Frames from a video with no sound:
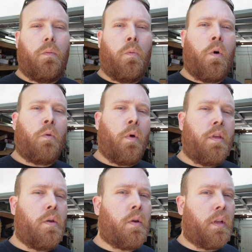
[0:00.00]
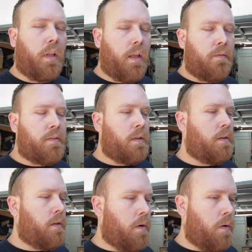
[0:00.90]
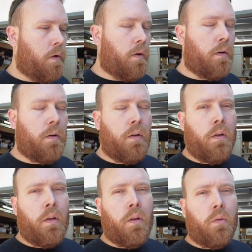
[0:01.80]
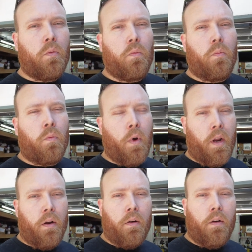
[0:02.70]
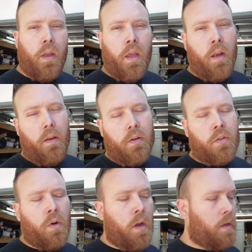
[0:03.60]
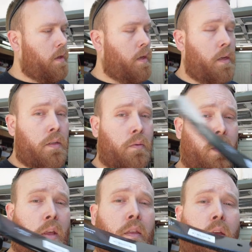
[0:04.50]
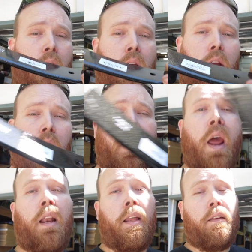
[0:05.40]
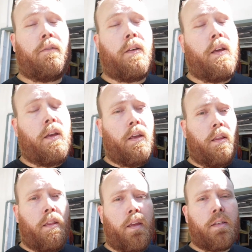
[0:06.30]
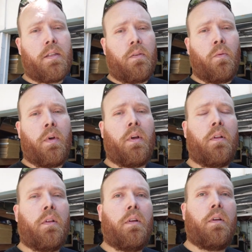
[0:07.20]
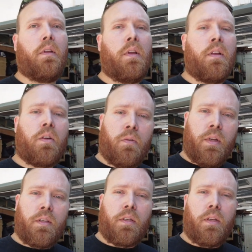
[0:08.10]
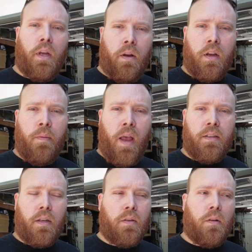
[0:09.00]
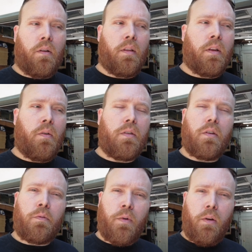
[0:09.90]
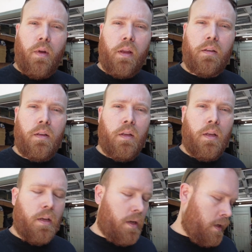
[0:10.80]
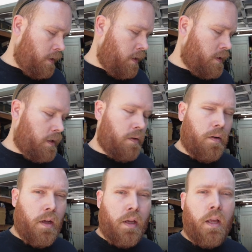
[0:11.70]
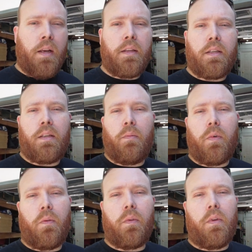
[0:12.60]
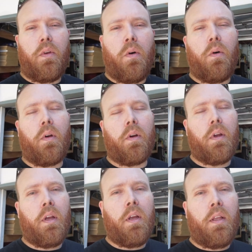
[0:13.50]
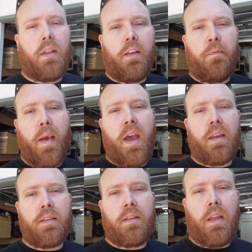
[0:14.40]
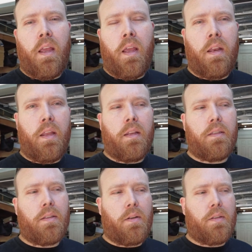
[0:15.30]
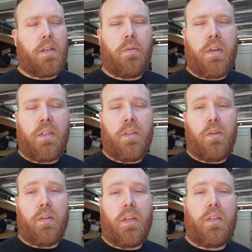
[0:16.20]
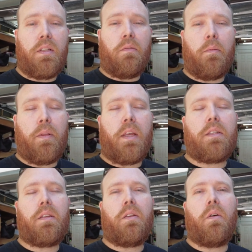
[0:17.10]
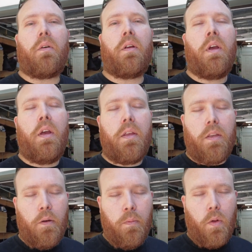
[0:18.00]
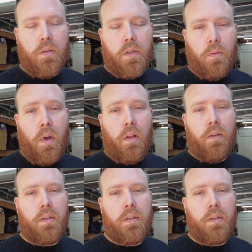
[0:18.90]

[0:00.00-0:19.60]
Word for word: One way you can lift your rear end of your truck is with an idle leaf. This will increase carrying capacity, so it'll increase your spring rate, and you need to uh, kind of disassemble your leaf packs, and in certain situations you'll need to replace your U-bolts as well.